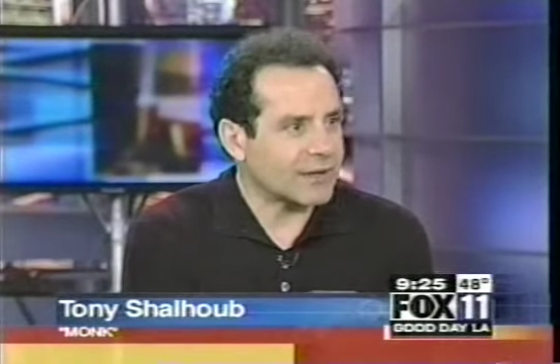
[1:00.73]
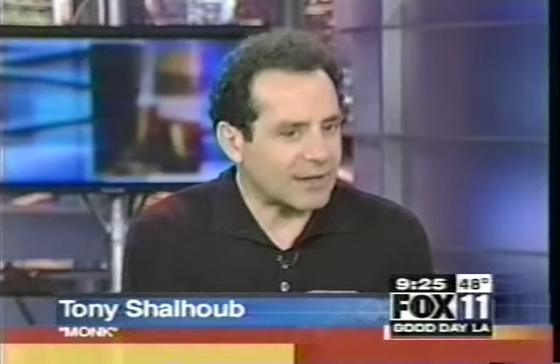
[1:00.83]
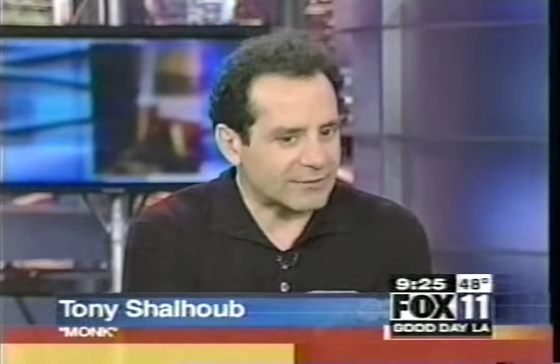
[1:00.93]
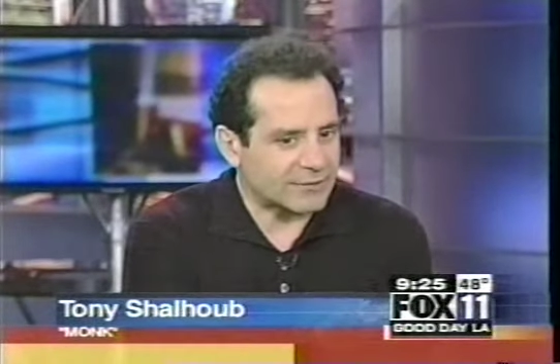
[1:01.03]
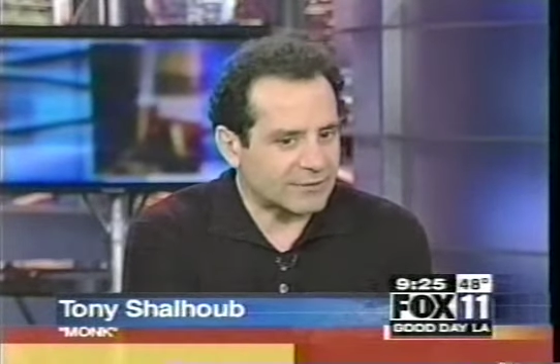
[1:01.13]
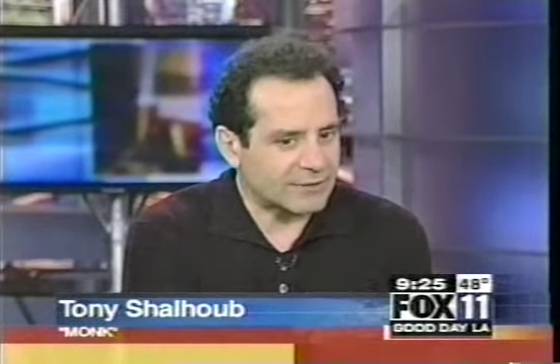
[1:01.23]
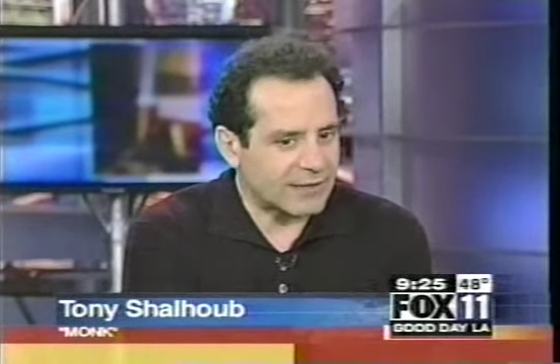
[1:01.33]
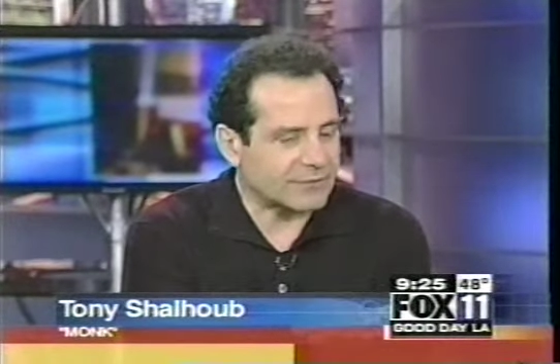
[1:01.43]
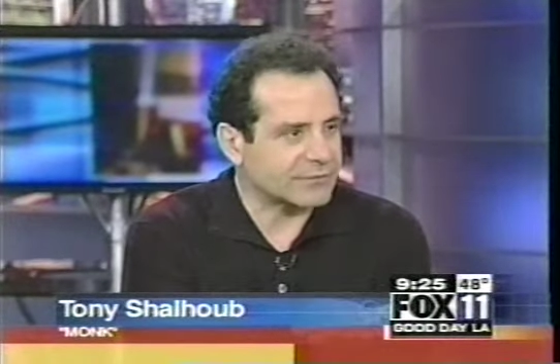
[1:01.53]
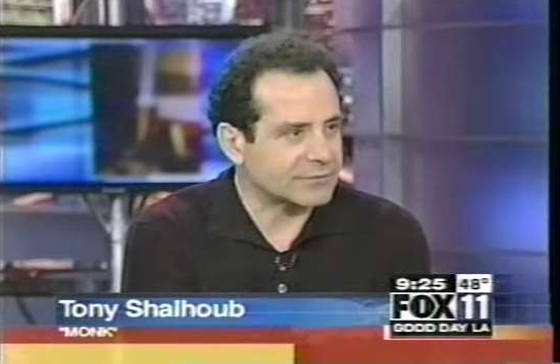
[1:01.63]
as a,
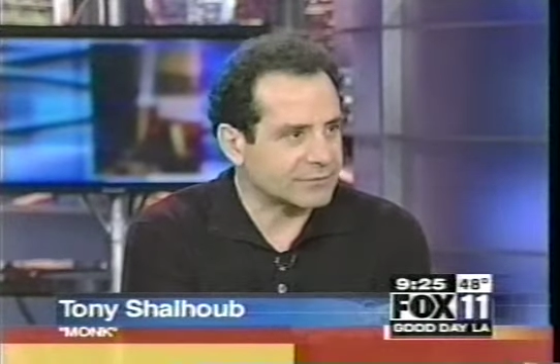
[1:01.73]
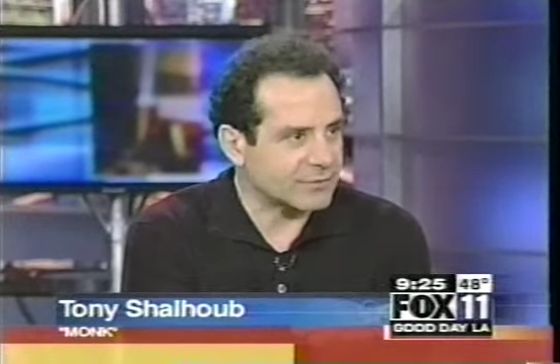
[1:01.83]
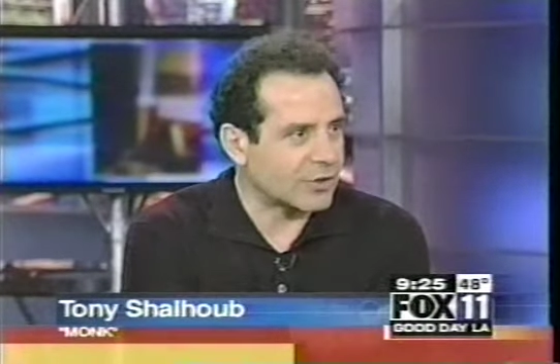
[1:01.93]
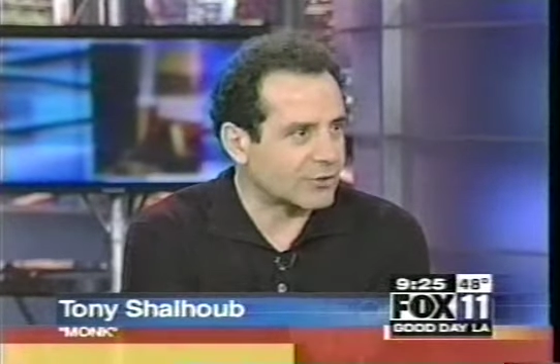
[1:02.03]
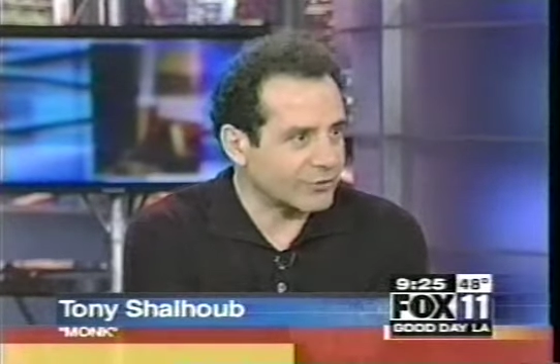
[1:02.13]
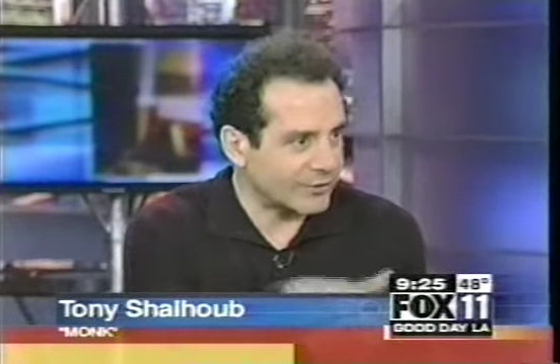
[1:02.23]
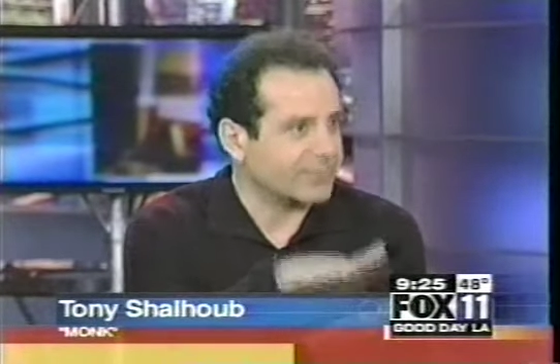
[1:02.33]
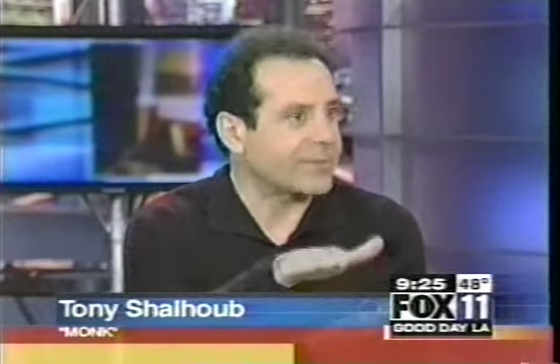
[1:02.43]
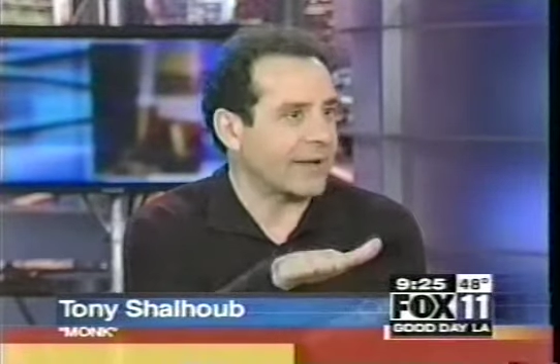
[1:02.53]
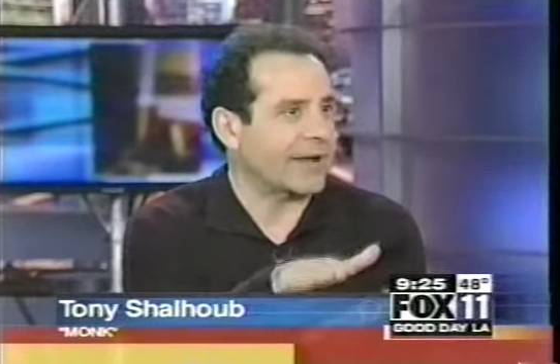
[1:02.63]
as a
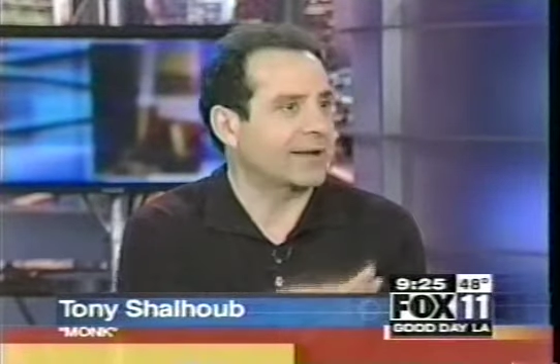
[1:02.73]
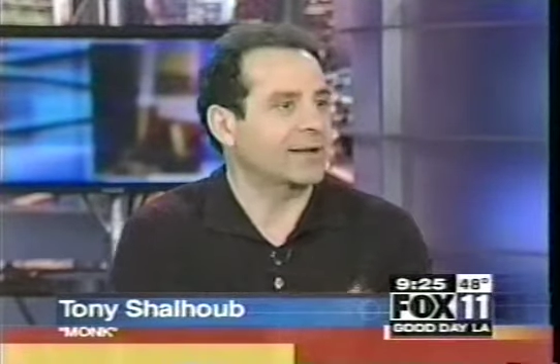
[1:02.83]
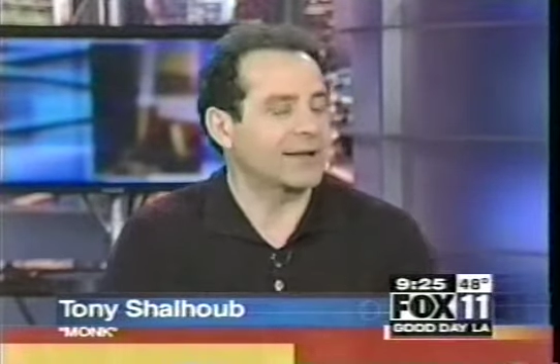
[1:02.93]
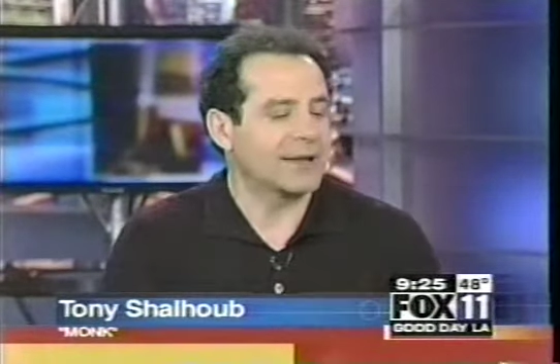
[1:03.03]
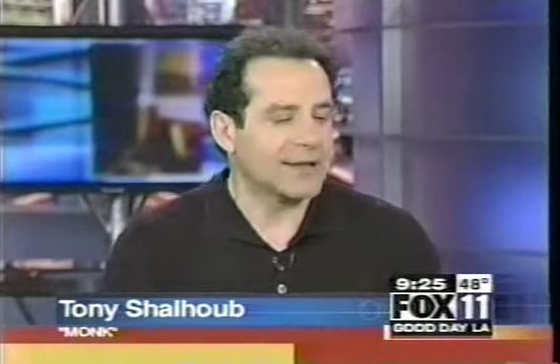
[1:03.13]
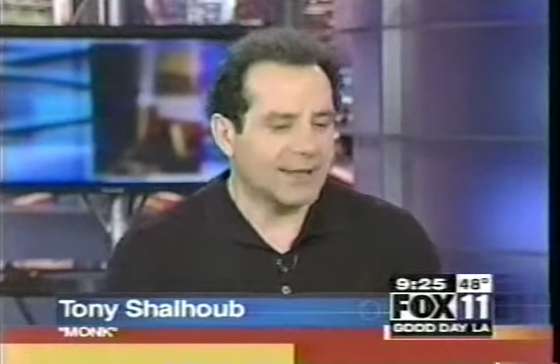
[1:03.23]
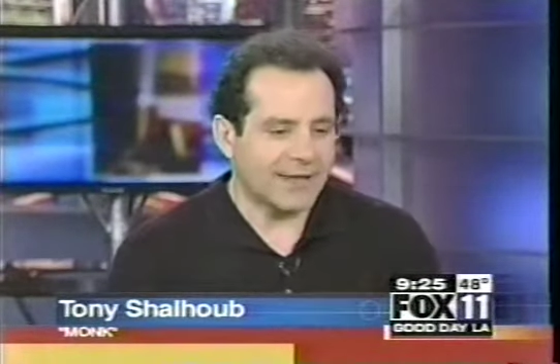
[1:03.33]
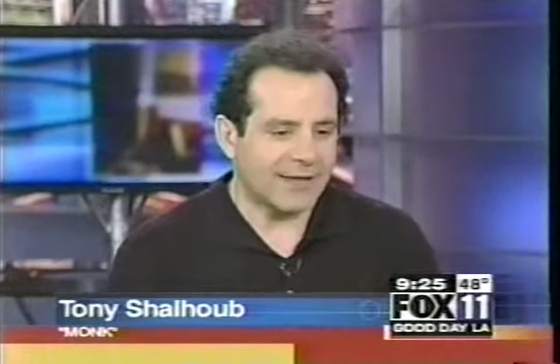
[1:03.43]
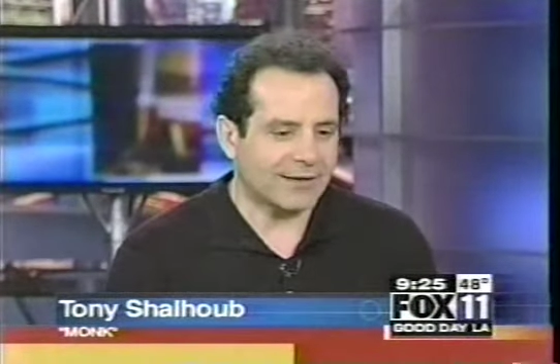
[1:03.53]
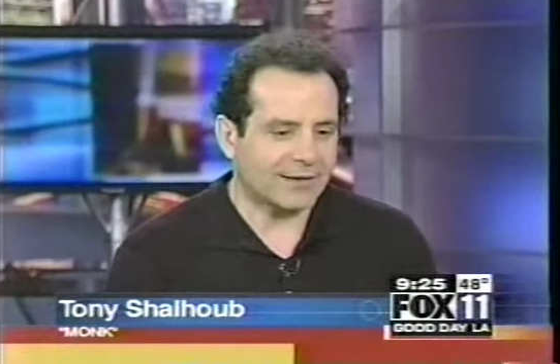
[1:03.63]
launching pad.
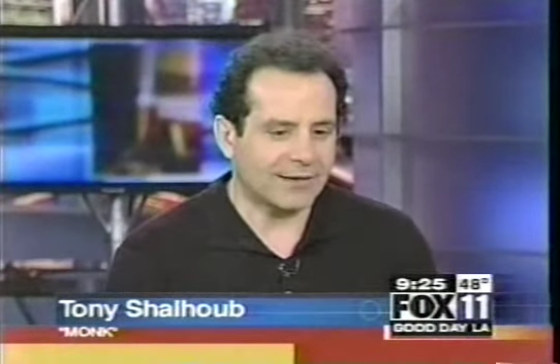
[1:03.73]
And